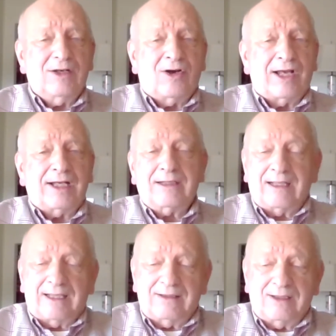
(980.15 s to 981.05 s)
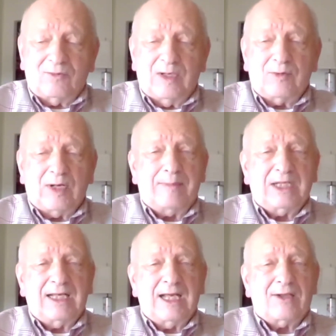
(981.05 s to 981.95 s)
on it, and we were able
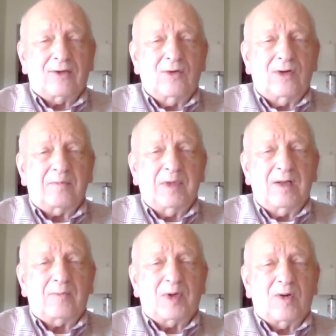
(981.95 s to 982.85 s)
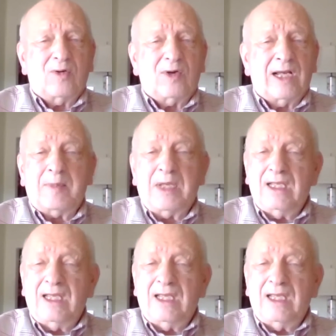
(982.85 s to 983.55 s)
to get through a program.